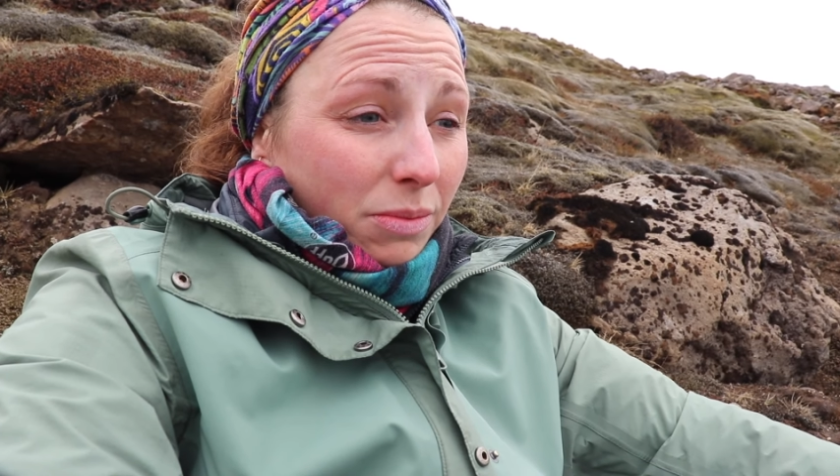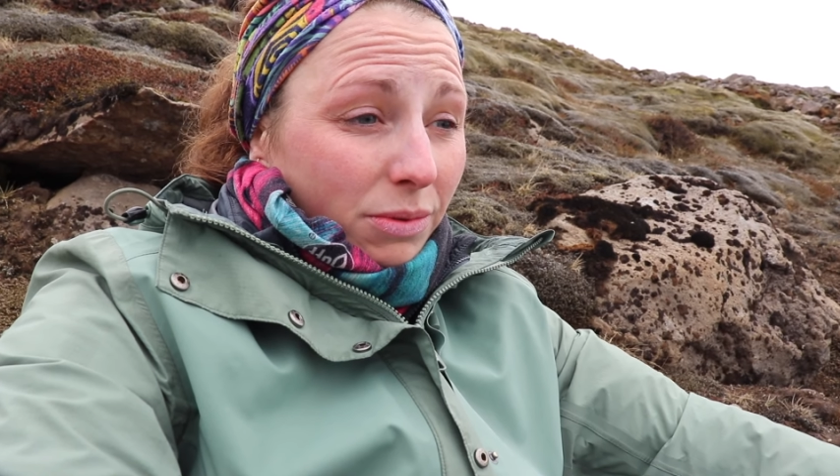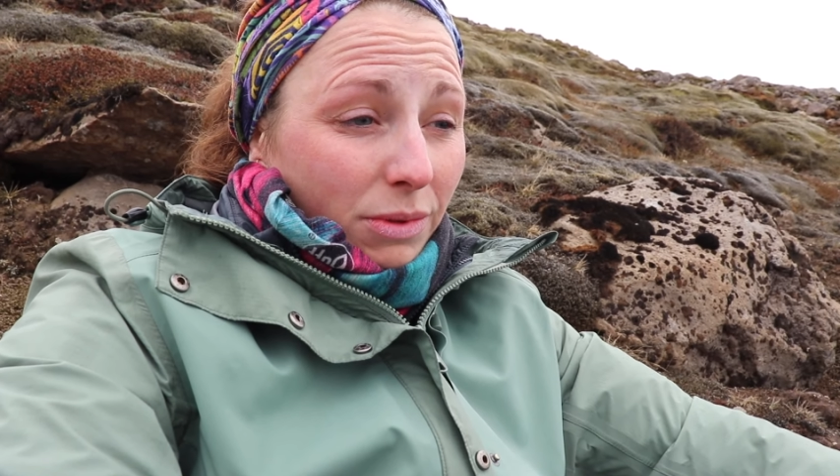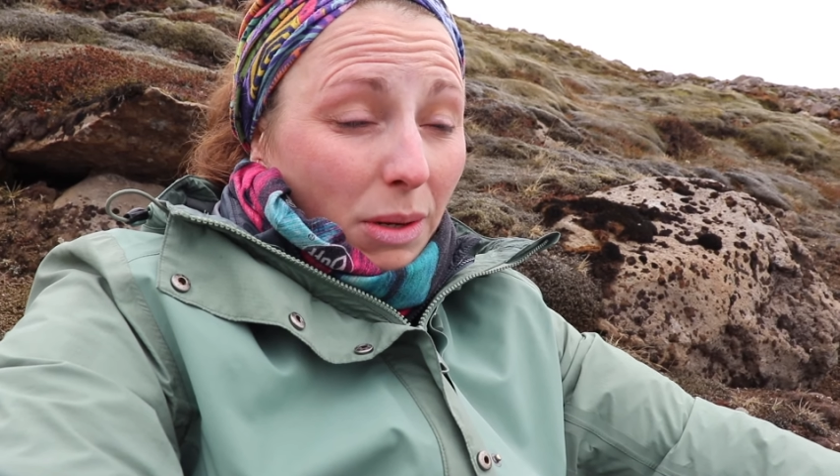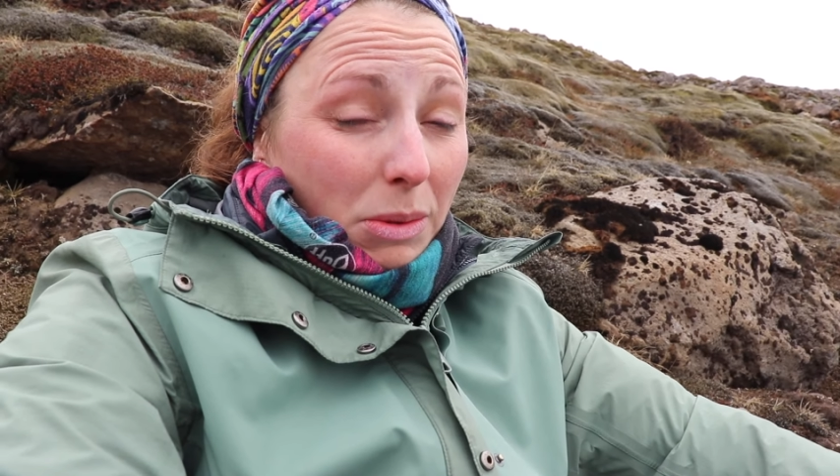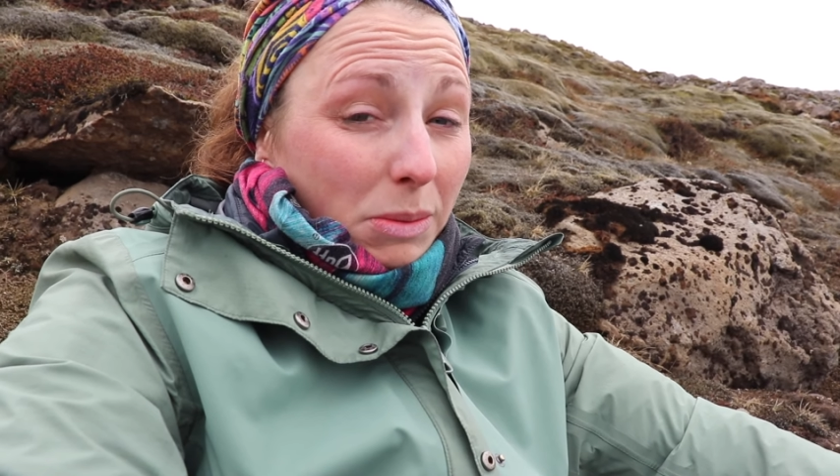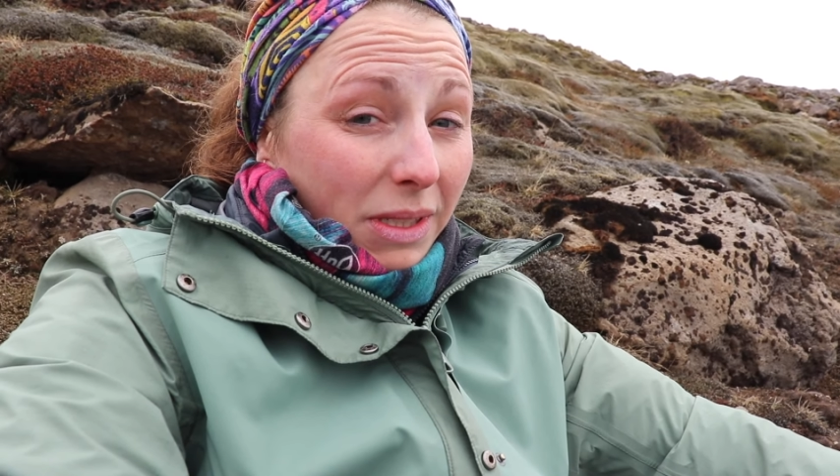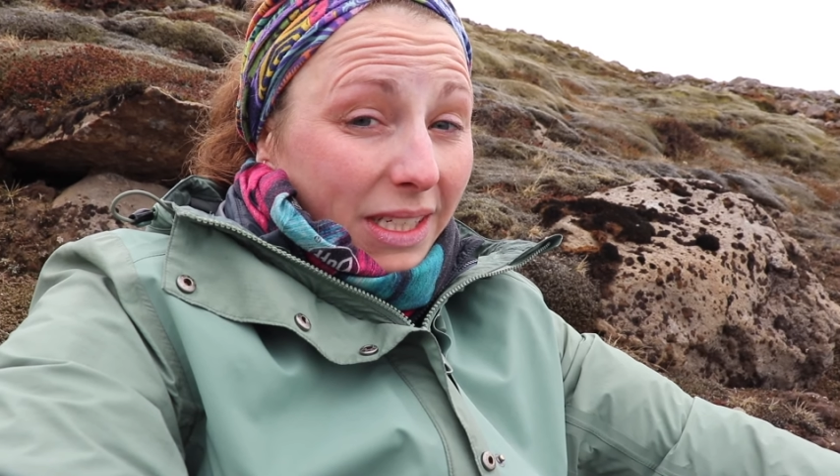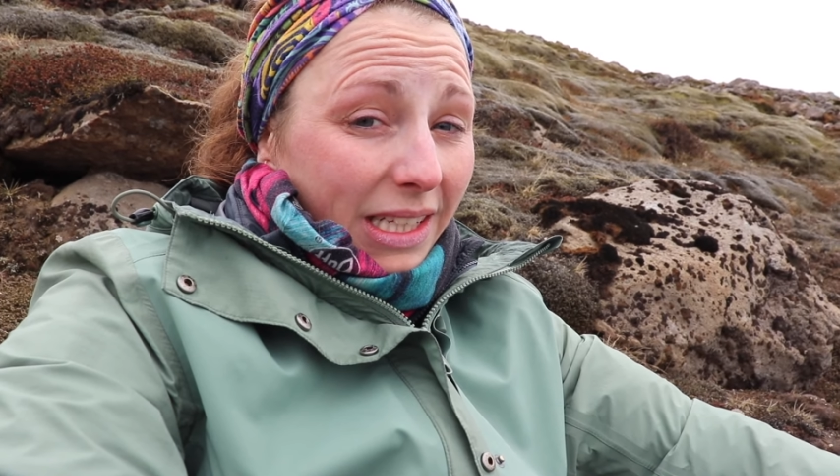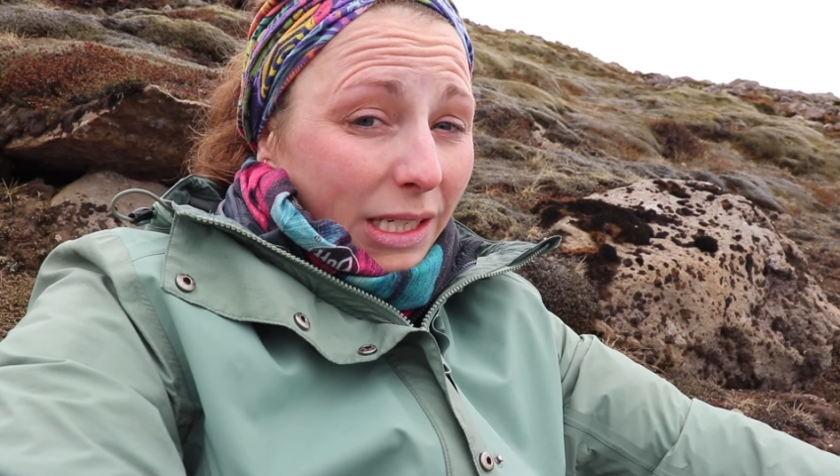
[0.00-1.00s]

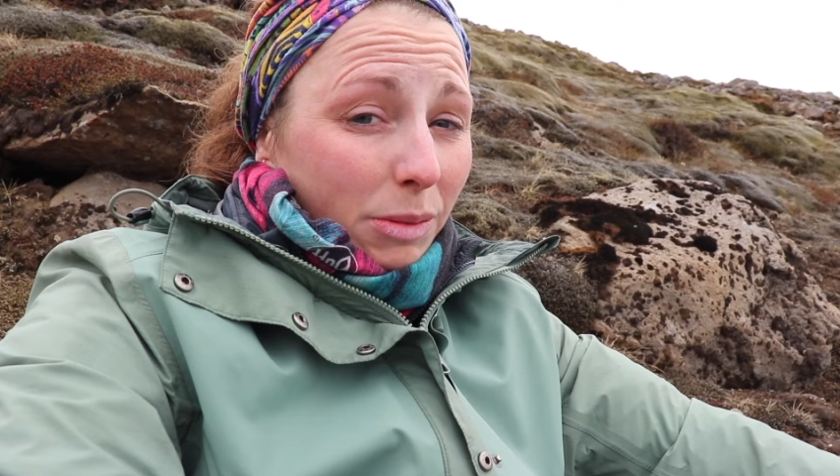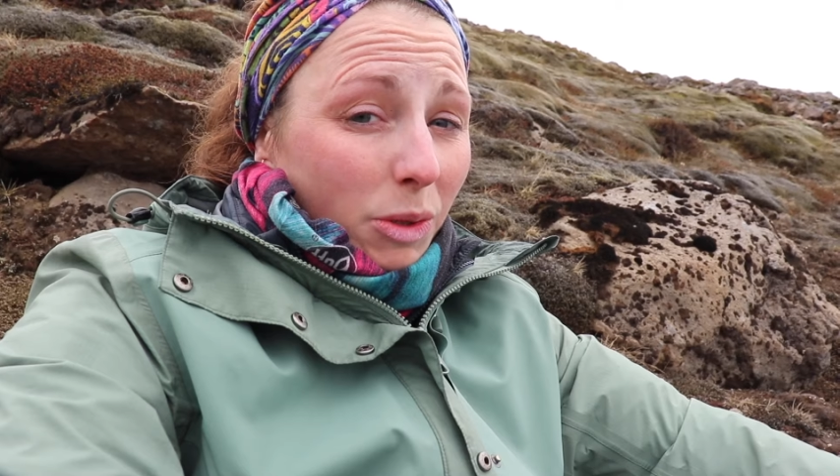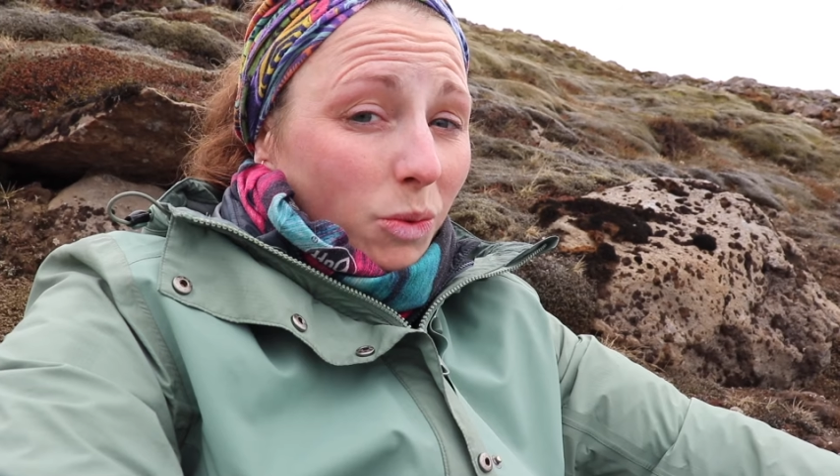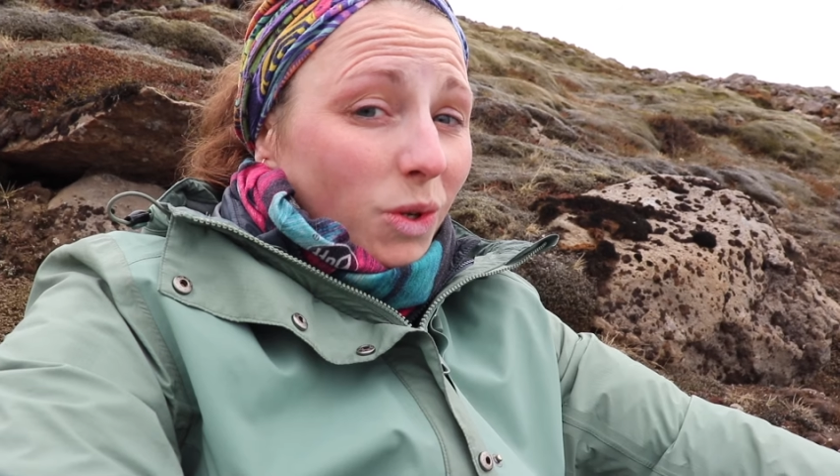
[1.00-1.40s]
probably a little bit